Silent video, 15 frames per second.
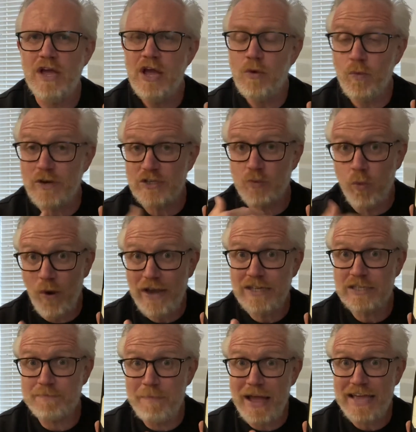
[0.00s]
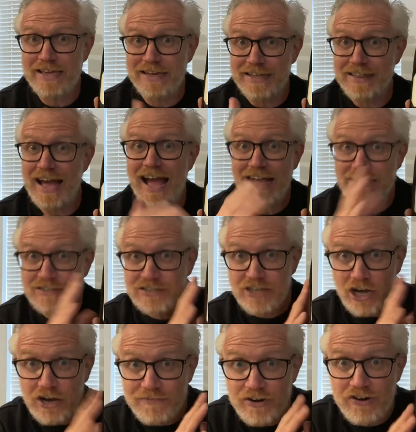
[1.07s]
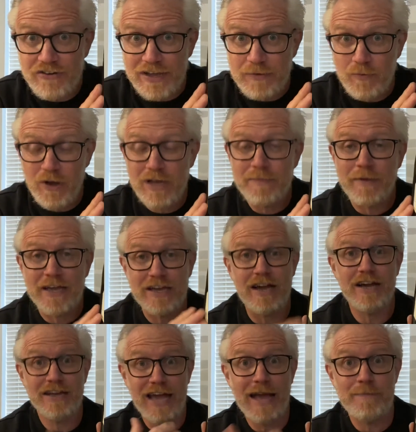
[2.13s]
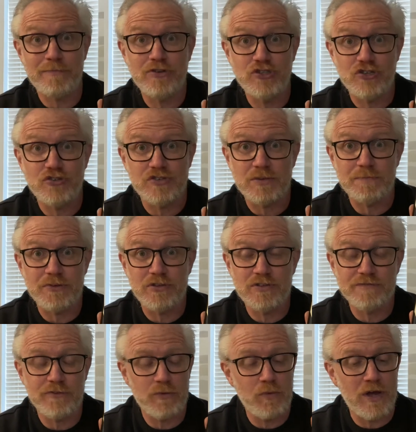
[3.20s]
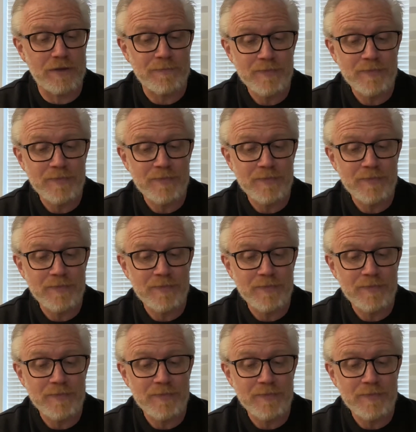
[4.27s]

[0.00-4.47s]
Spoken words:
which when it's made in the hands of a great winemaker can produce a beautiful wine.